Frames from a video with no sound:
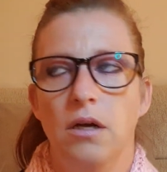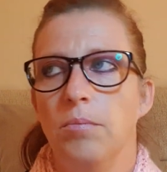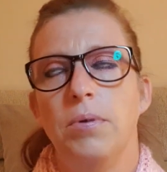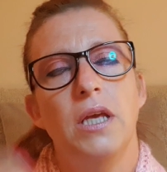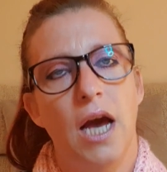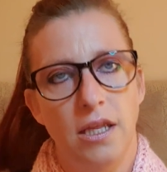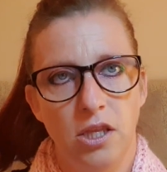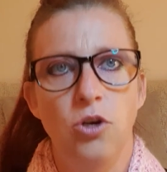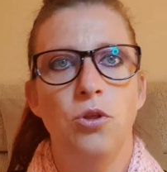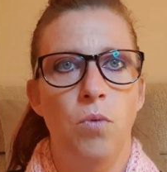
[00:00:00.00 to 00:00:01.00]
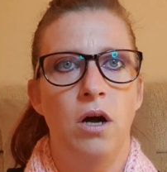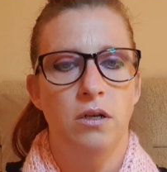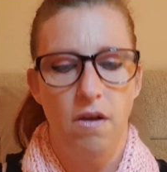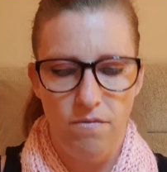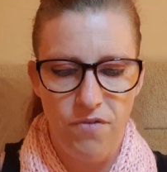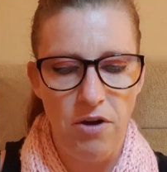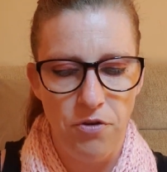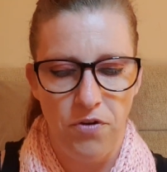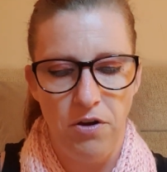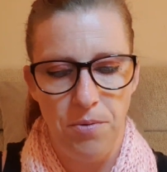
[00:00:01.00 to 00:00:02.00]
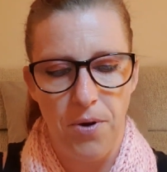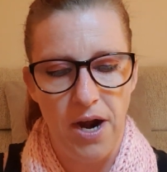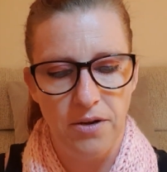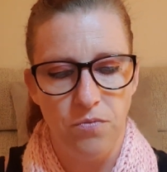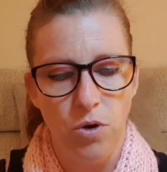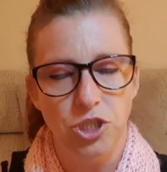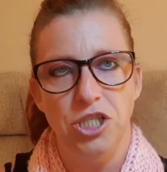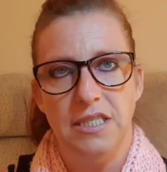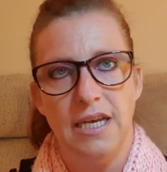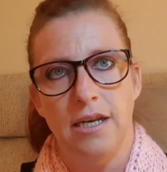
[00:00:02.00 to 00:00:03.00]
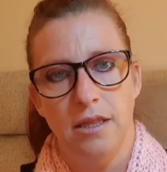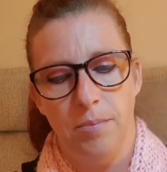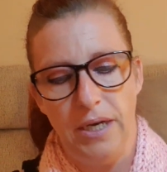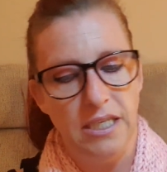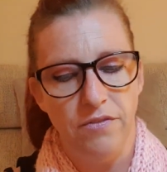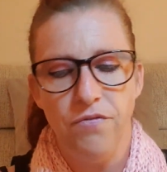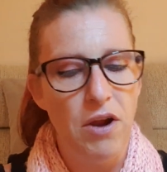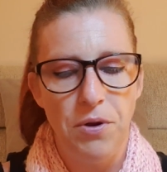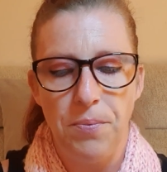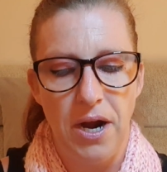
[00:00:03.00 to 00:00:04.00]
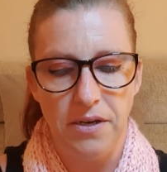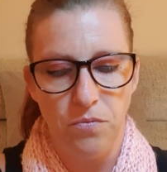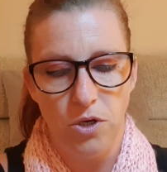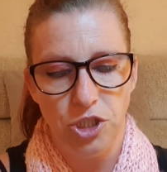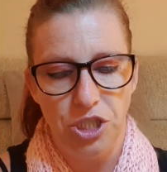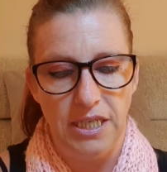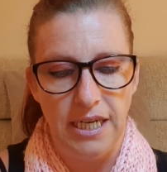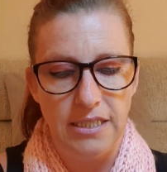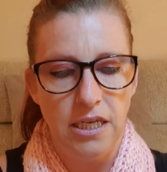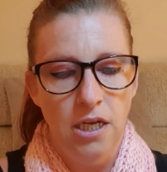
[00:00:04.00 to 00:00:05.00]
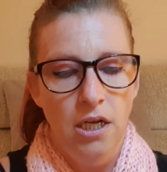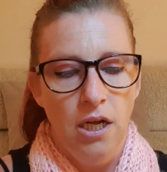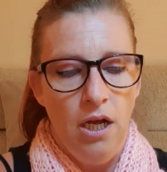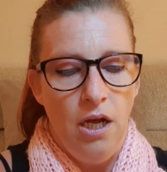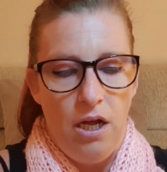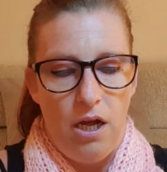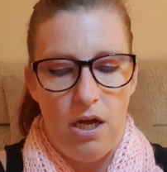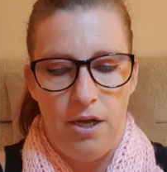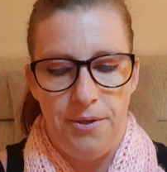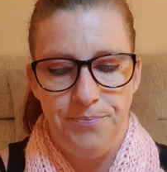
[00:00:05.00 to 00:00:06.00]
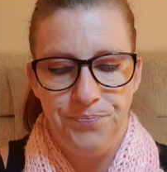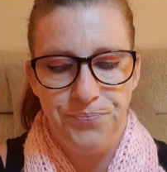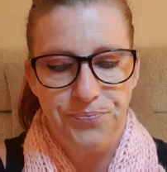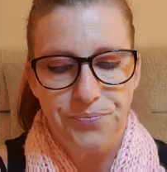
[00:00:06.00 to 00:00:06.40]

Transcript: But you had the other one, very, very proud of what she's telling the police, very proud of what she did. Then